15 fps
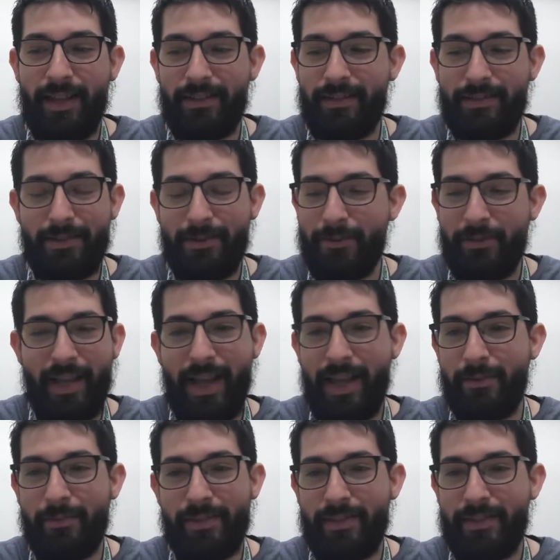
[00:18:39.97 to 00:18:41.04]
And so yeah,
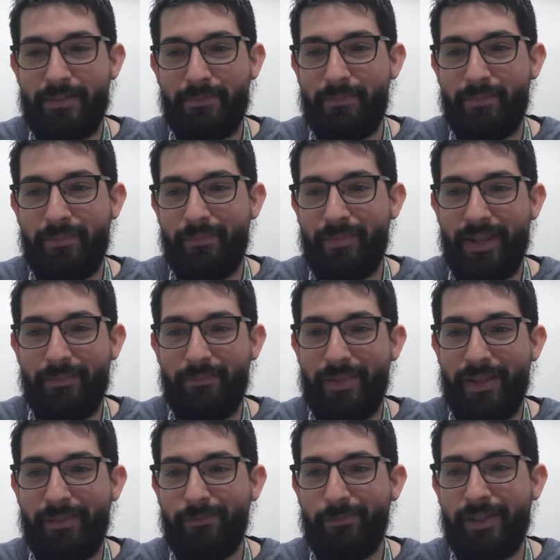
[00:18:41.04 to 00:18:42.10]
it was a
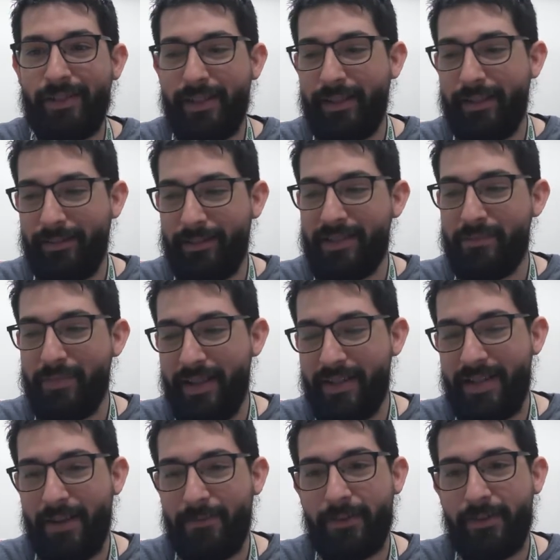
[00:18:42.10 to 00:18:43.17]
big ridiculous
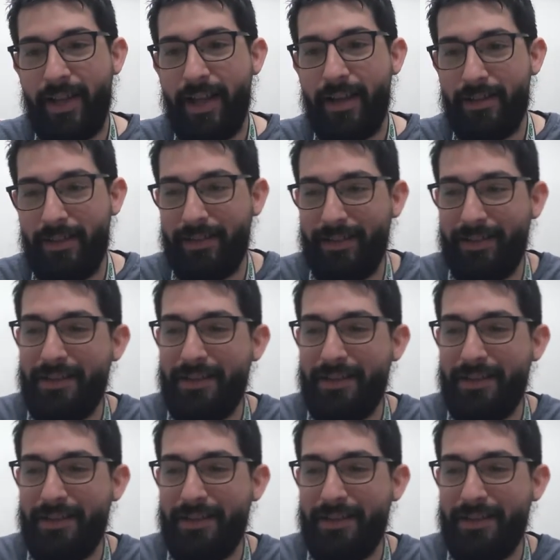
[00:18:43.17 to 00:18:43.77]
mess after that.